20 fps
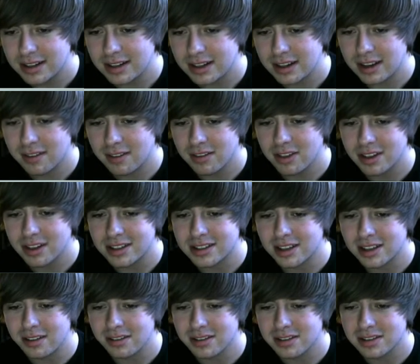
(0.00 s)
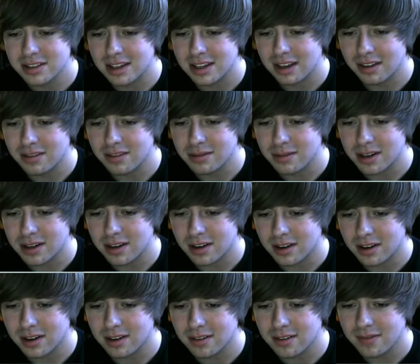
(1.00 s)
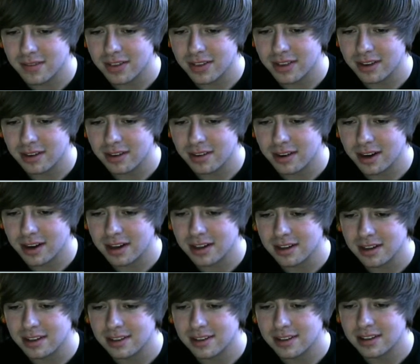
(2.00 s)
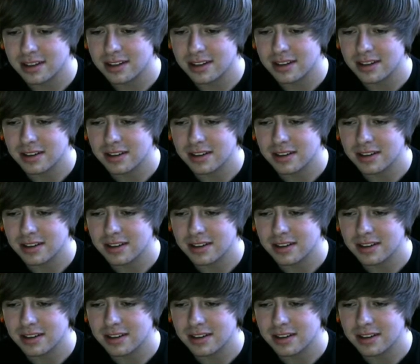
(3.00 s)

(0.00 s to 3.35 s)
even the silvers it gives me aren't the greatest.